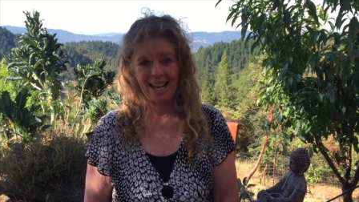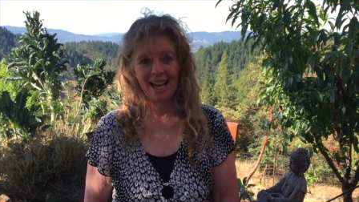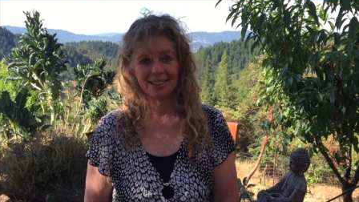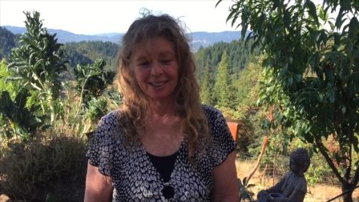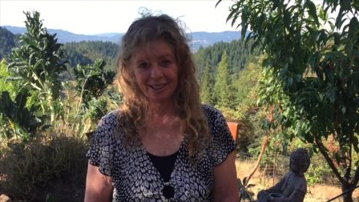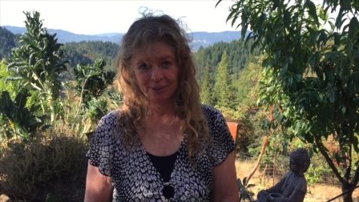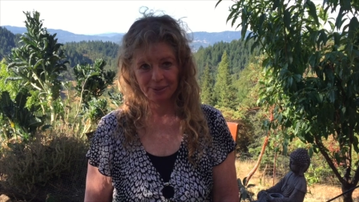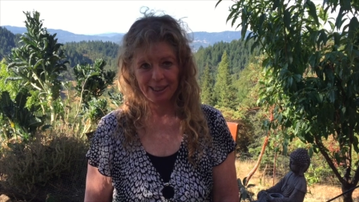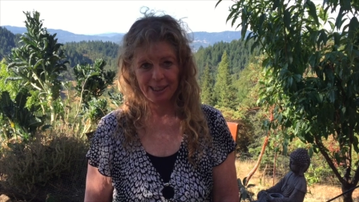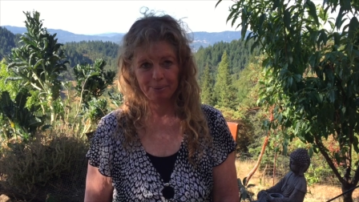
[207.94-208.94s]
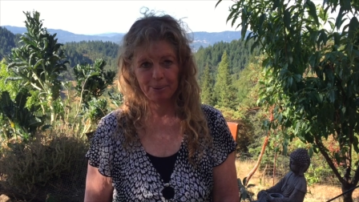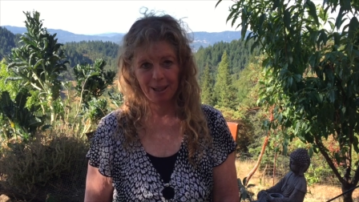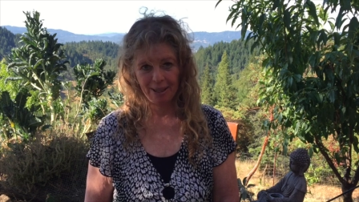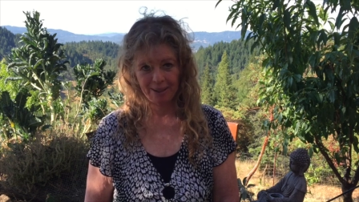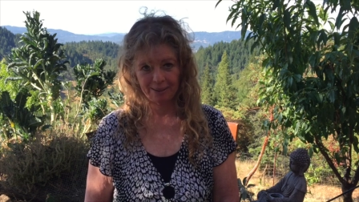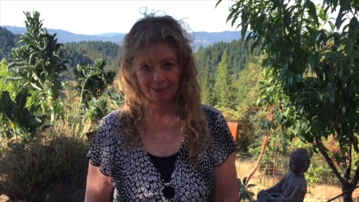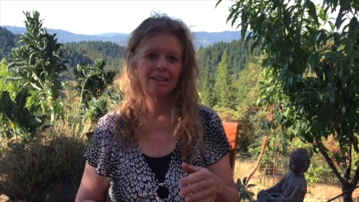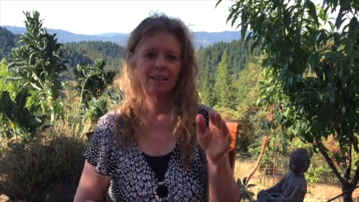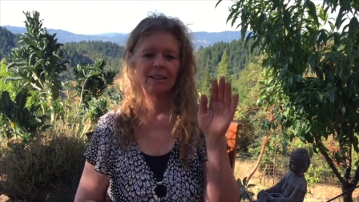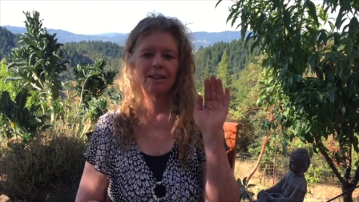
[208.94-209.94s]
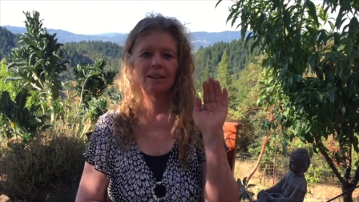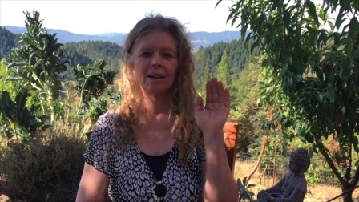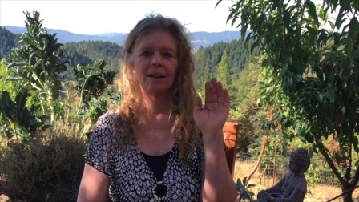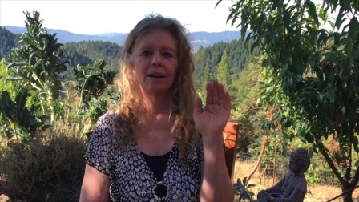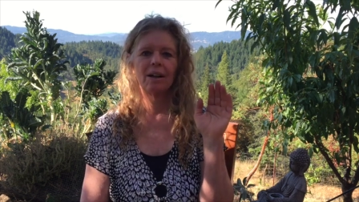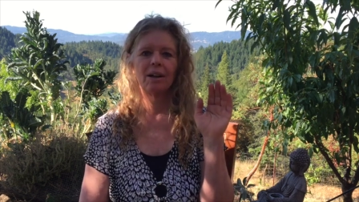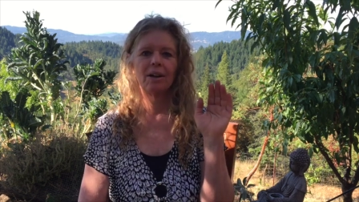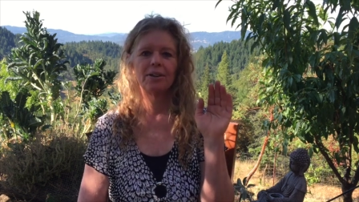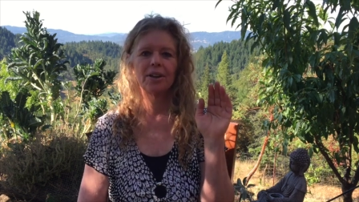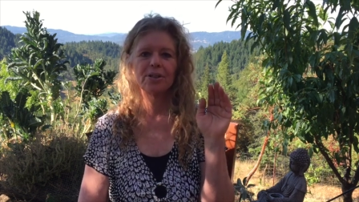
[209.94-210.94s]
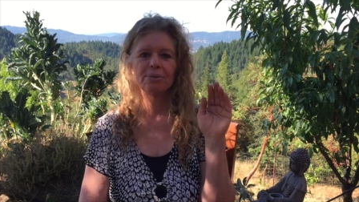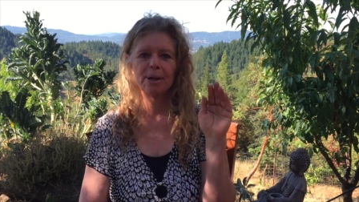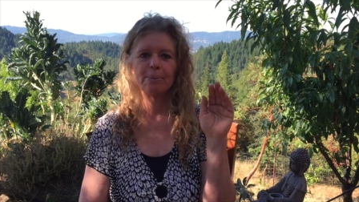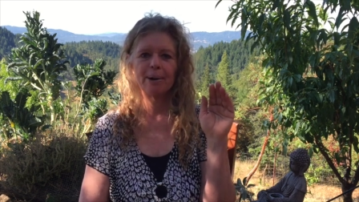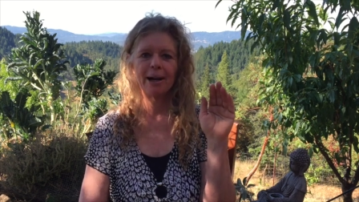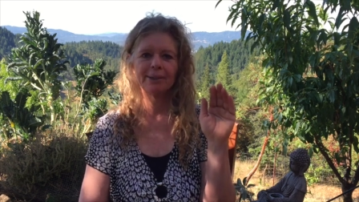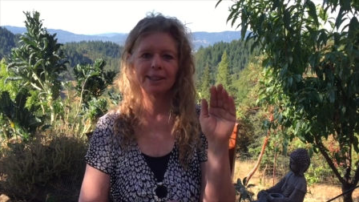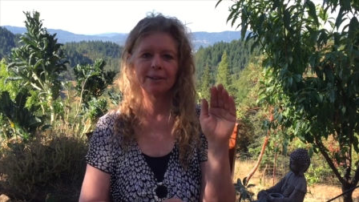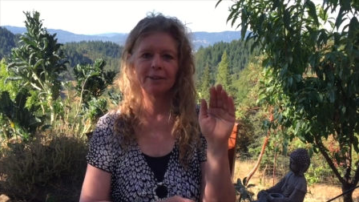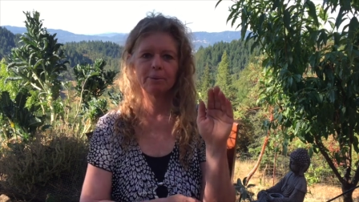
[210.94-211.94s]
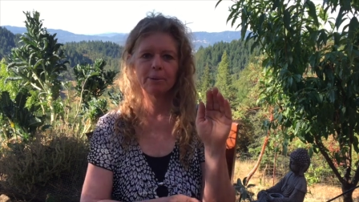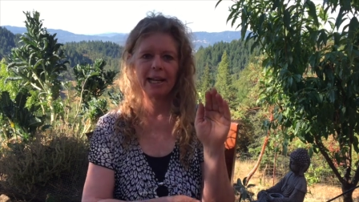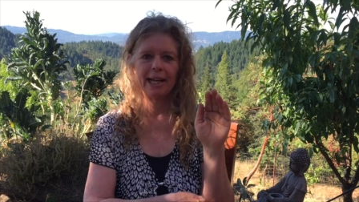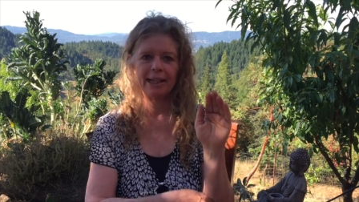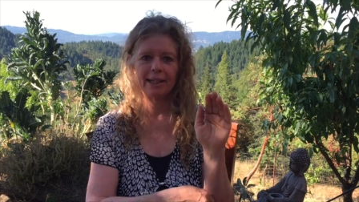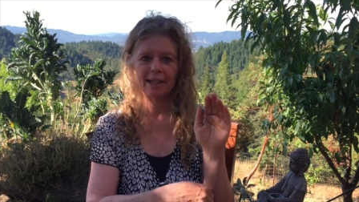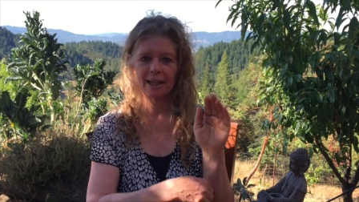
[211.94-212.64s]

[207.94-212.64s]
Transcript: as three parts. The three parts of the brain,